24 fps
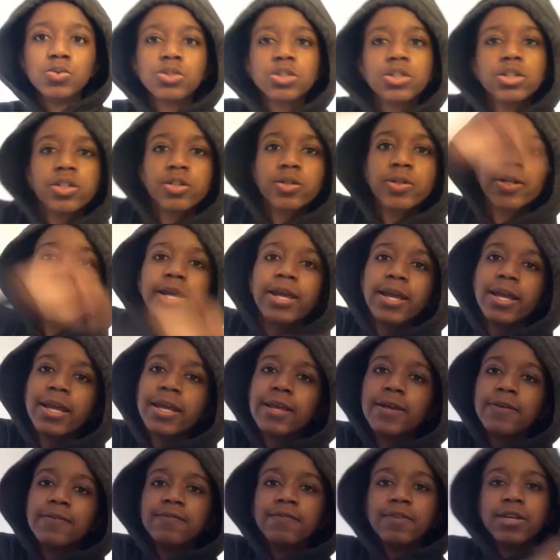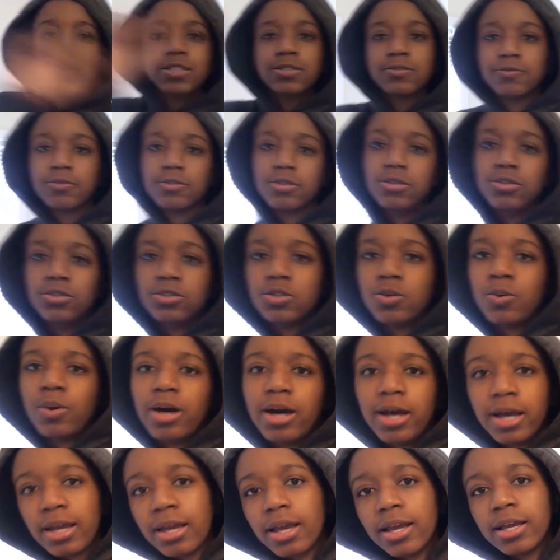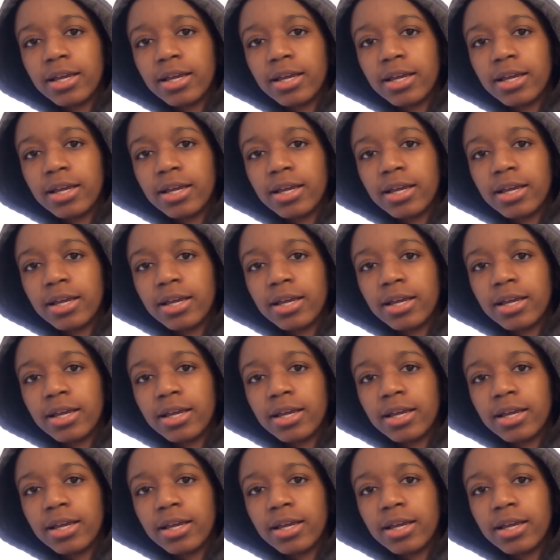record a face video so I